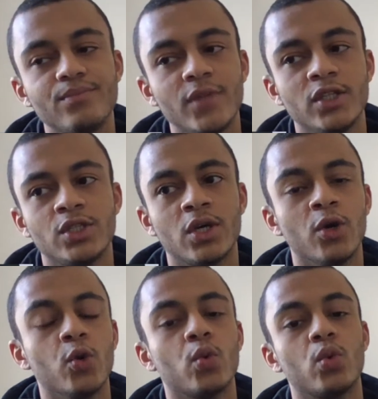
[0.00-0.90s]
so,
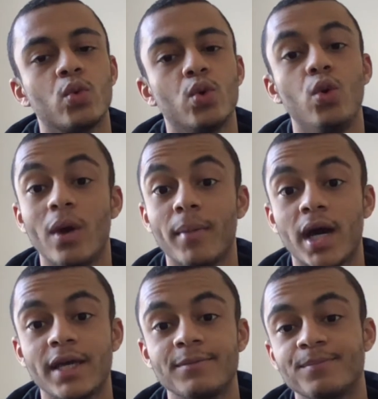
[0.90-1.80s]
who am I?
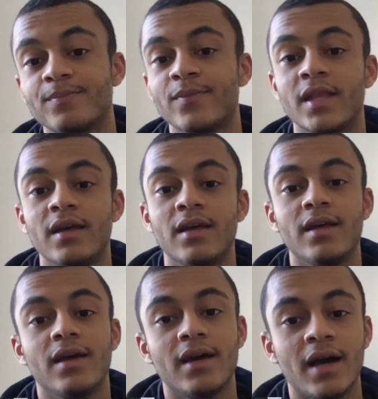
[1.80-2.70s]

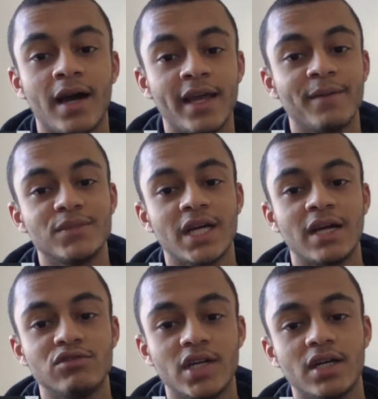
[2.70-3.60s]
I am Ty
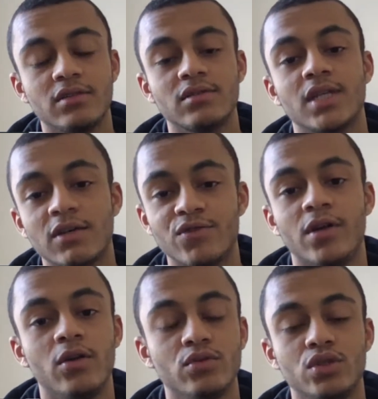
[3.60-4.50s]
Rell,
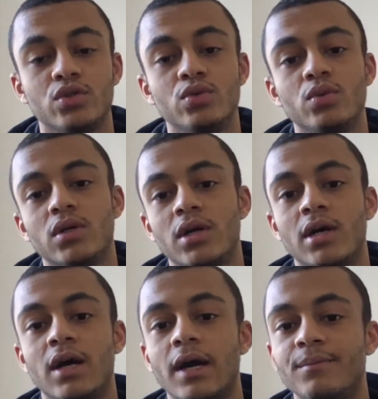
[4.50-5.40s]
Tyrell02.
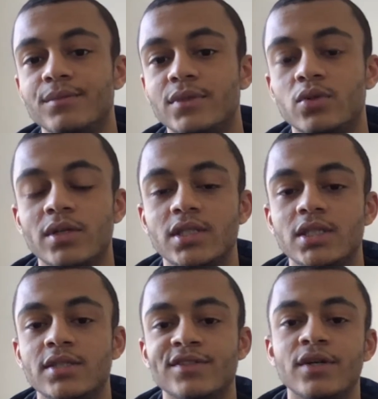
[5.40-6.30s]
I'm 20
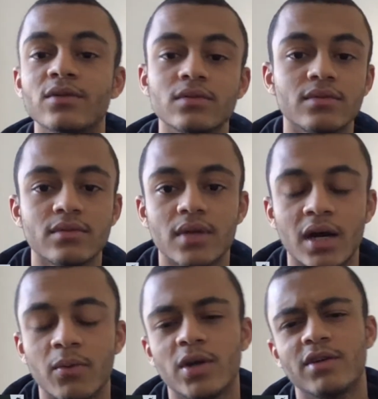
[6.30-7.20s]
years old. I
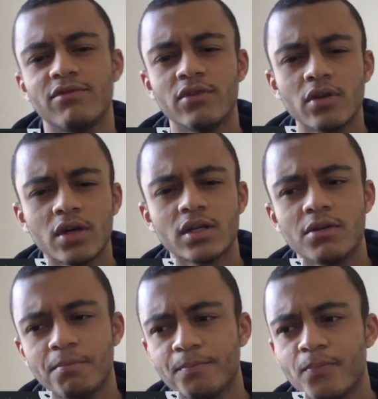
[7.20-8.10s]
work at Foot Locker
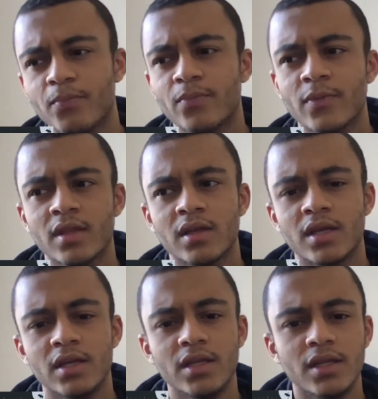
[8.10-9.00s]

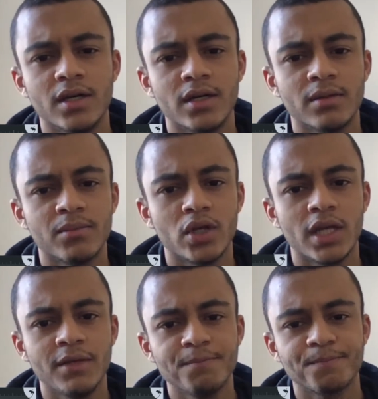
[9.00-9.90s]
in
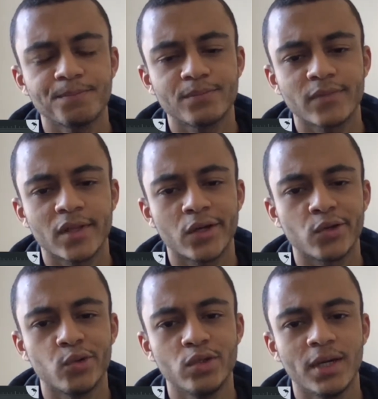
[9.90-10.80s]
Berlin on
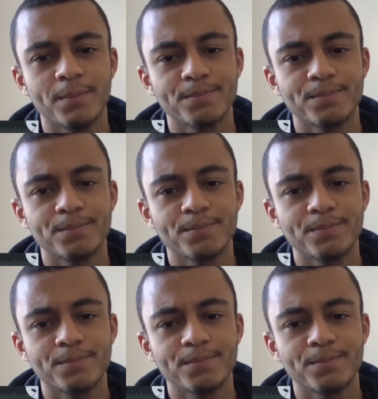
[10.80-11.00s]
Kudam,